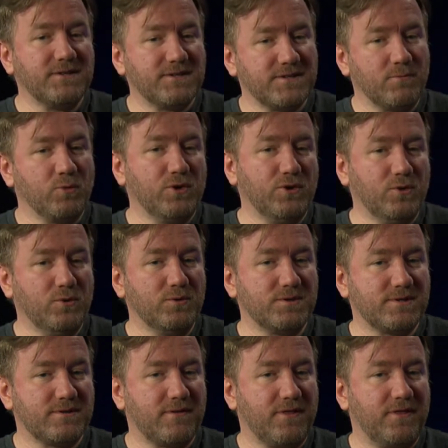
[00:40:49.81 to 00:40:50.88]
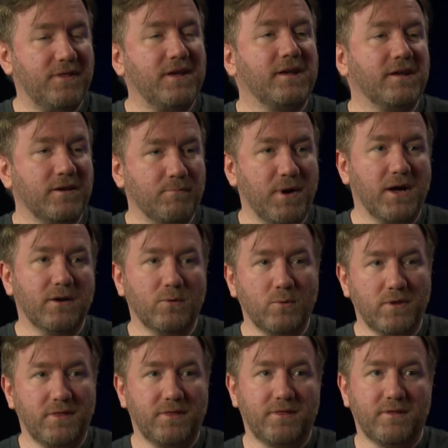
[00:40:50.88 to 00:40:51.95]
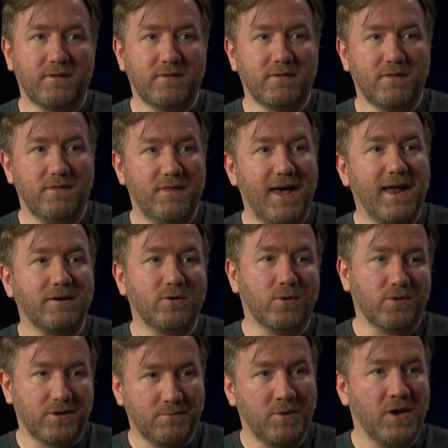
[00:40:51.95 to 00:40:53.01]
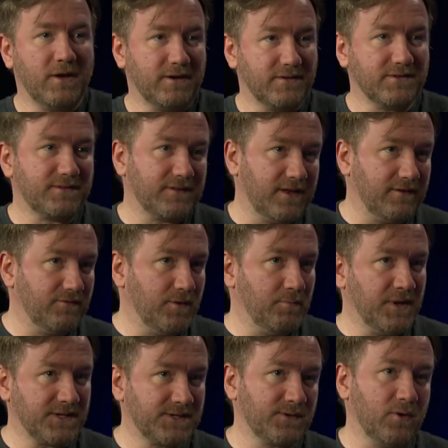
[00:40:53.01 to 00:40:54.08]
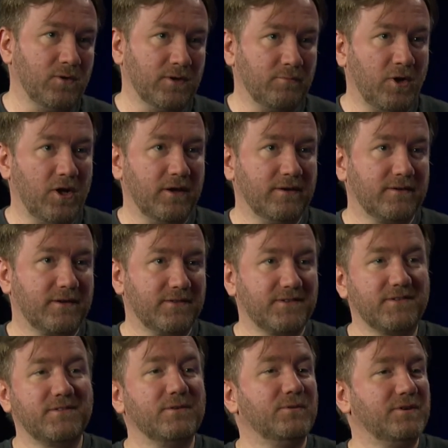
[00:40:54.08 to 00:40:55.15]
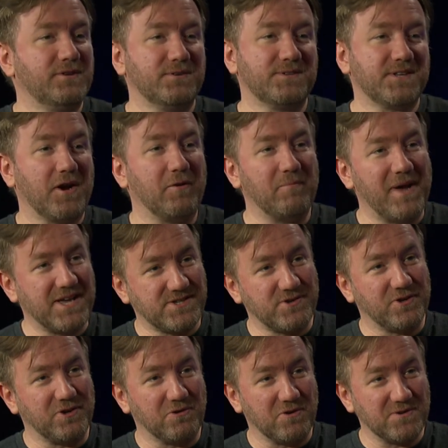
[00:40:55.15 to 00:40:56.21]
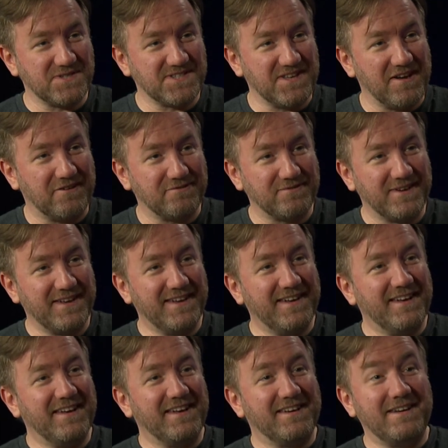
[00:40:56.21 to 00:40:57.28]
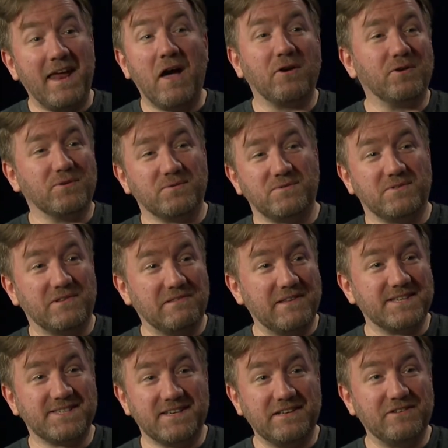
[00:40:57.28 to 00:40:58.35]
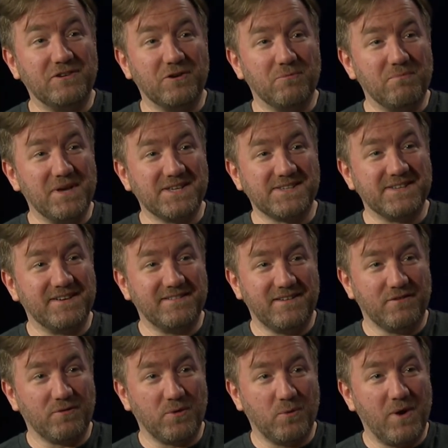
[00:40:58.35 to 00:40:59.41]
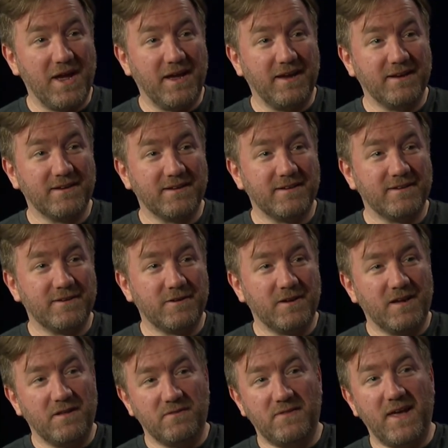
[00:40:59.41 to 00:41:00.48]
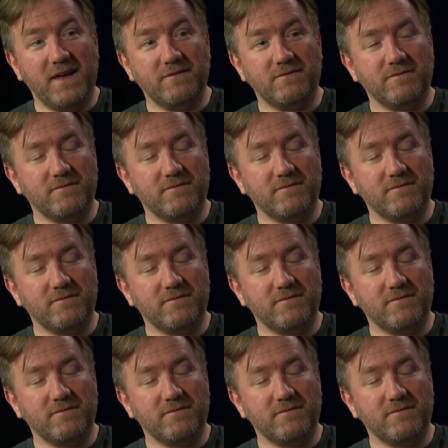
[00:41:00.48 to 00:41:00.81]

someone who's thinking about it with that goal in mind instead of the mix goal in mind. Because yeah. as soon as you start mastering your own stuff, now you're listening to your mix in a different way. Right. That